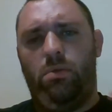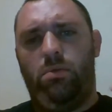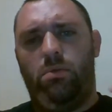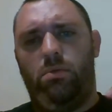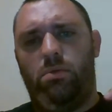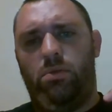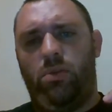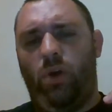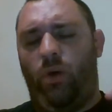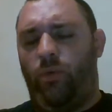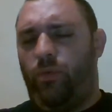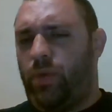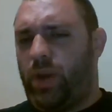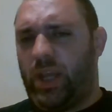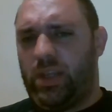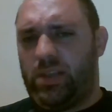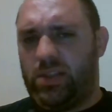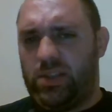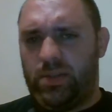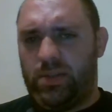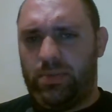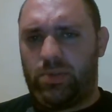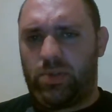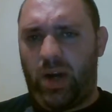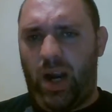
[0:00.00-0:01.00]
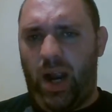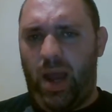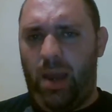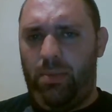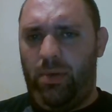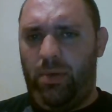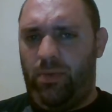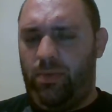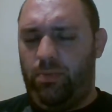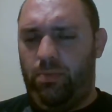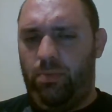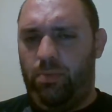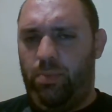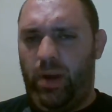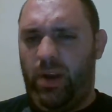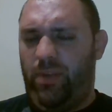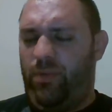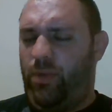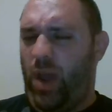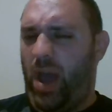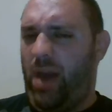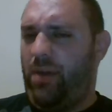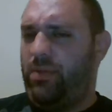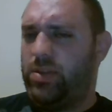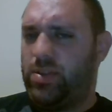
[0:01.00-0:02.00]
Don't forget to subscribe. But if you
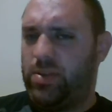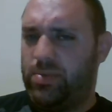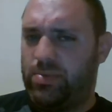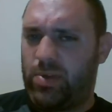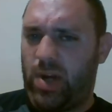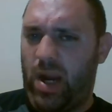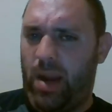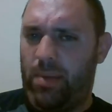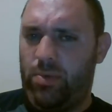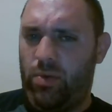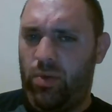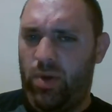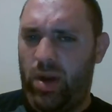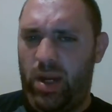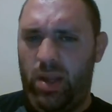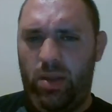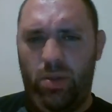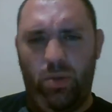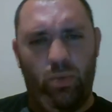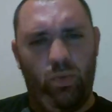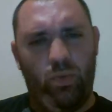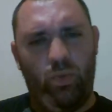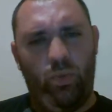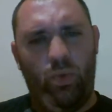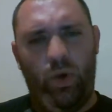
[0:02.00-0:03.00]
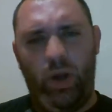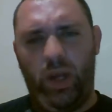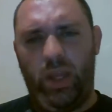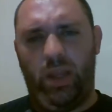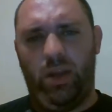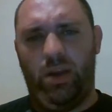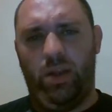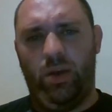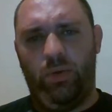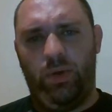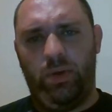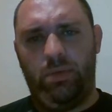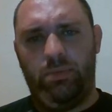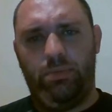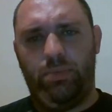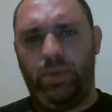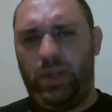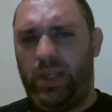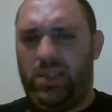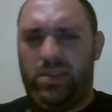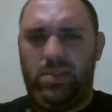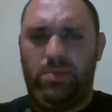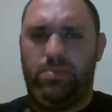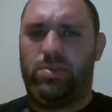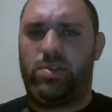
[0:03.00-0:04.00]
haven't subscribed already, then what are you doing?
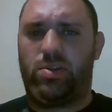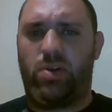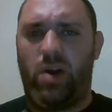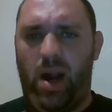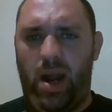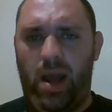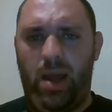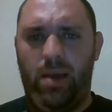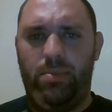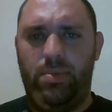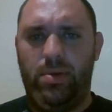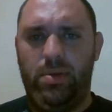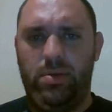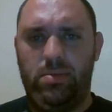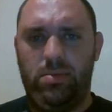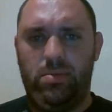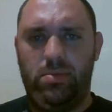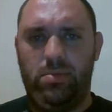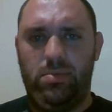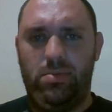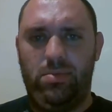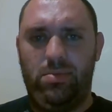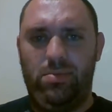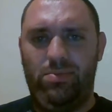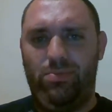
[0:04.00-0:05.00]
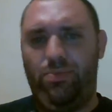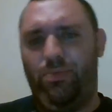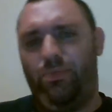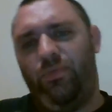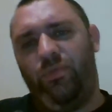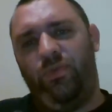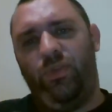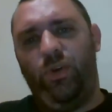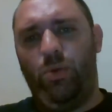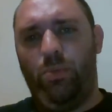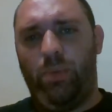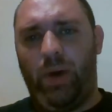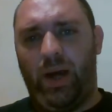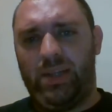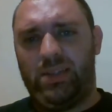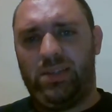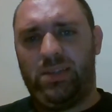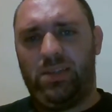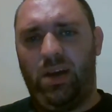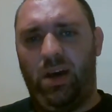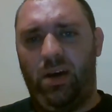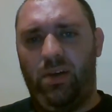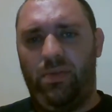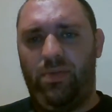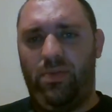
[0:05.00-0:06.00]
Please subscribe. View my
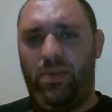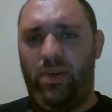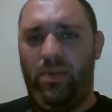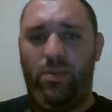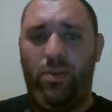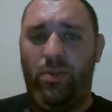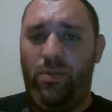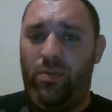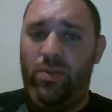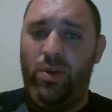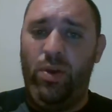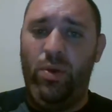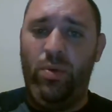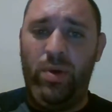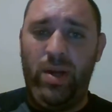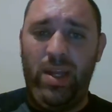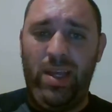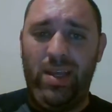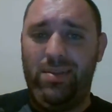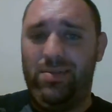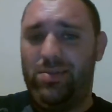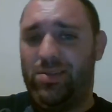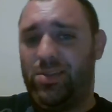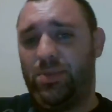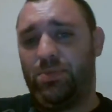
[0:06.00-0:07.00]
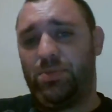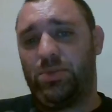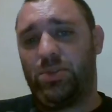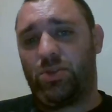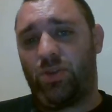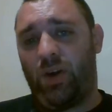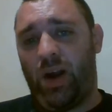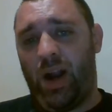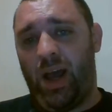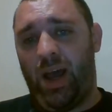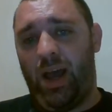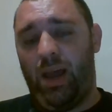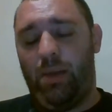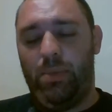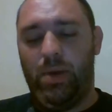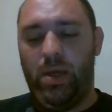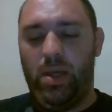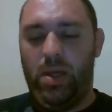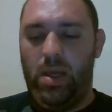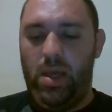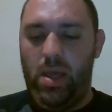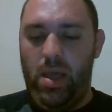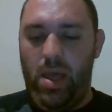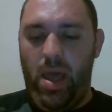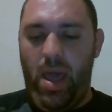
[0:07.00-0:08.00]
stuff. If you're viewing it, subscribe.
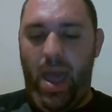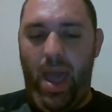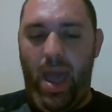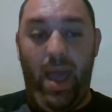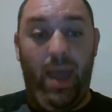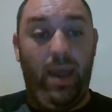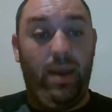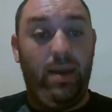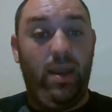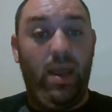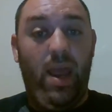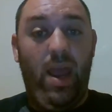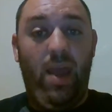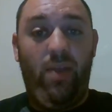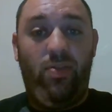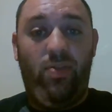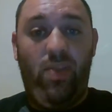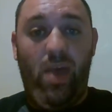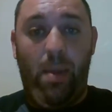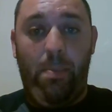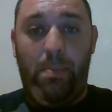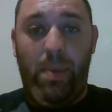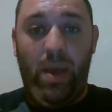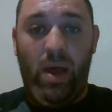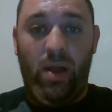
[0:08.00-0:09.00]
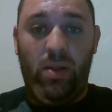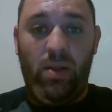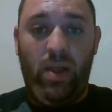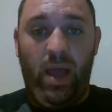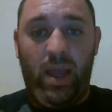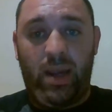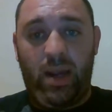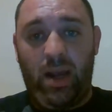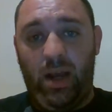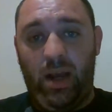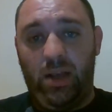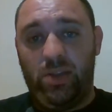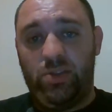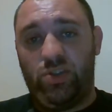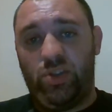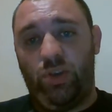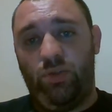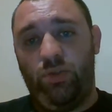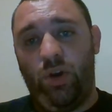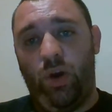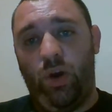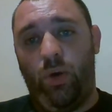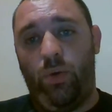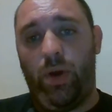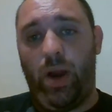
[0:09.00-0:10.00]
And hit that bell icon so you
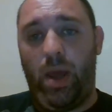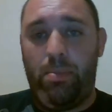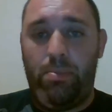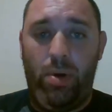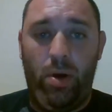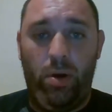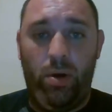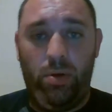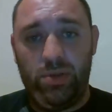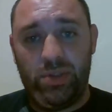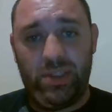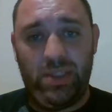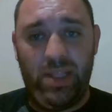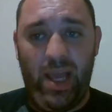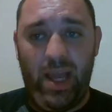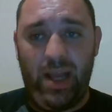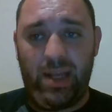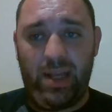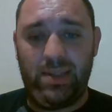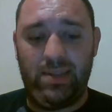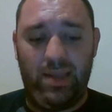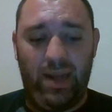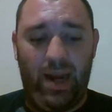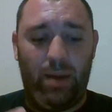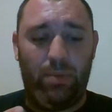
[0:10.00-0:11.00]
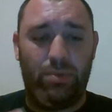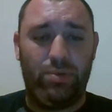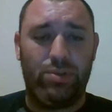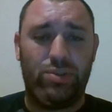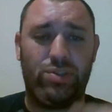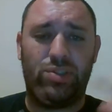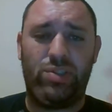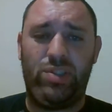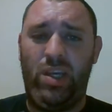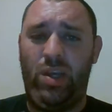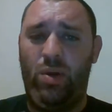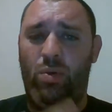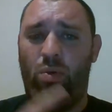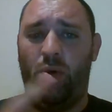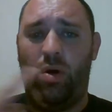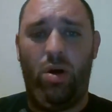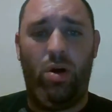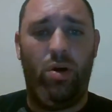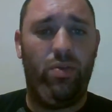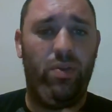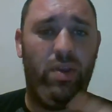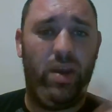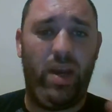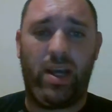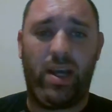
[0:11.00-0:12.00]
know when I post next. And I will see you all
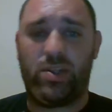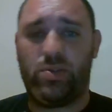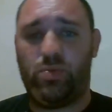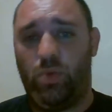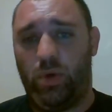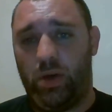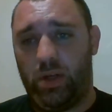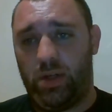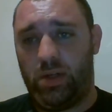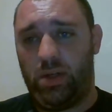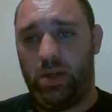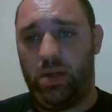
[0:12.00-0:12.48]
in the next one.